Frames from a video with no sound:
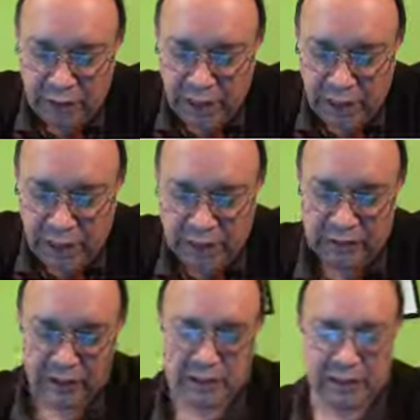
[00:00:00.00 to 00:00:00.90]

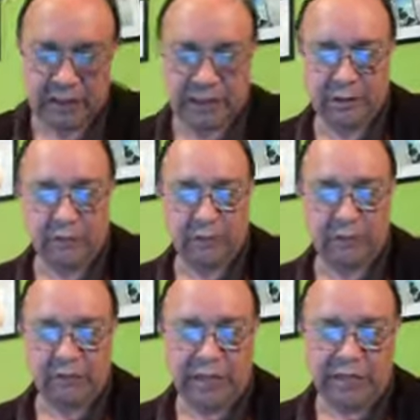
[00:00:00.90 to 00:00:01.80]
left, like the way
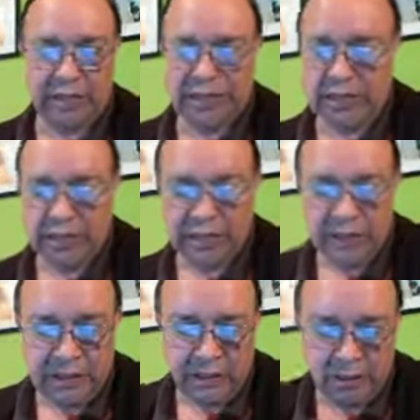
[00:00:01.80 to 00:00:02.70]
it really is.
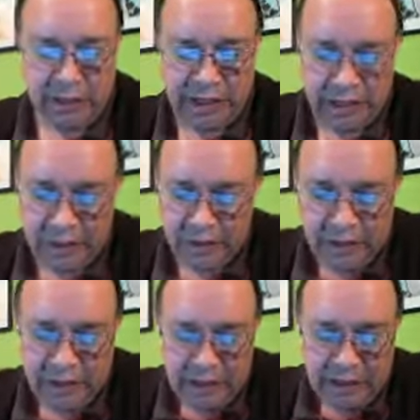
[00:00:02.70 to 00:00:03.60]
So I have
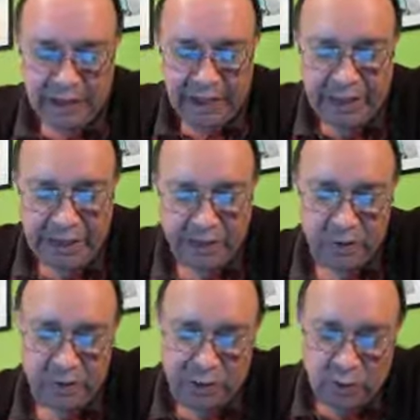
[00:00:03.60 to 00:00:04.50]

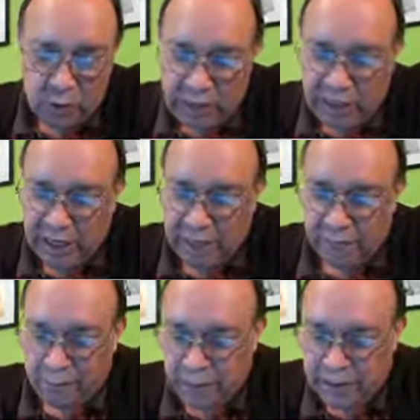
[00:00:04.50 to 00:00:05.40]
AX going to the
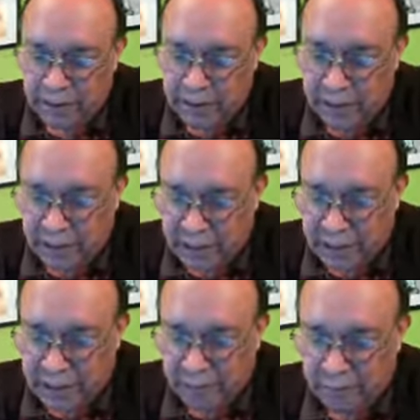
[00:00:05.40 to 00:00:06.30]
left, which is
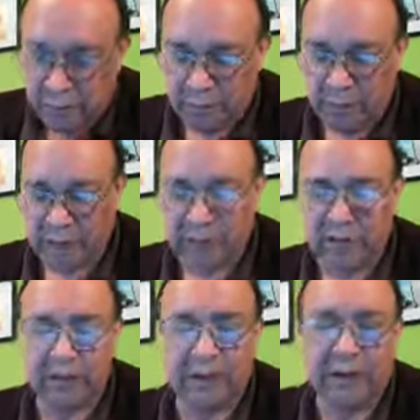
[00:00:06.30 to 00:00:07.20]
negative with my
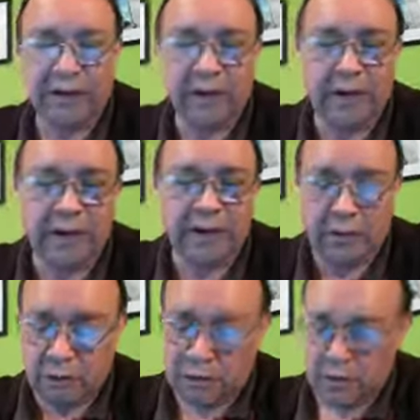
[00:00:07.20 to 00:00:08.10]
sign
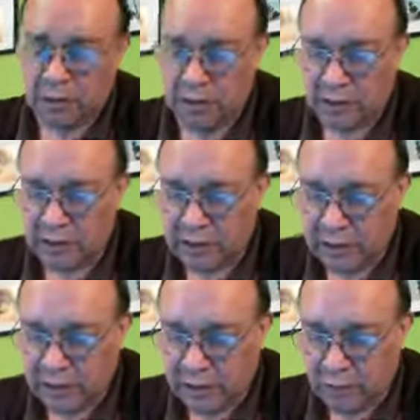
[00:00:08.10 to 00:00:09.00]
convention. So that's,
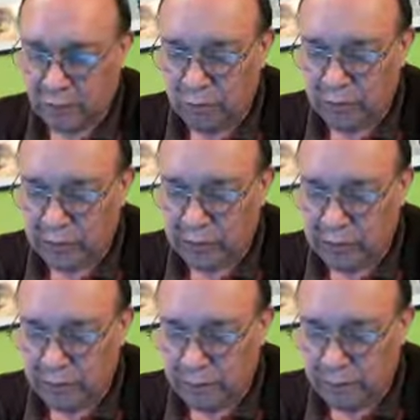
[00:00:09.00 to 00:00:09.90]
I would
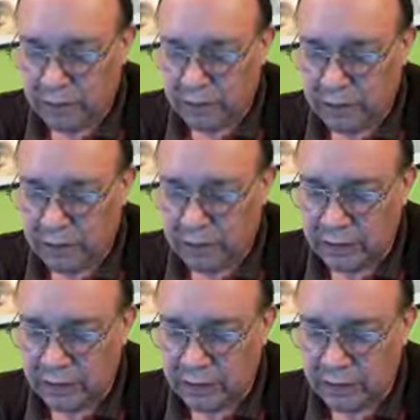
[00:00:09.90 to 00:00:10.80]
write something
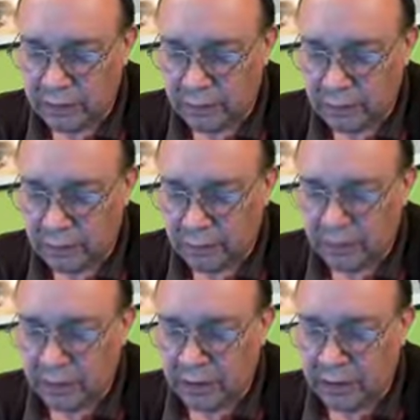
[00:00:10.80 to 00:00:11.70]
like this. So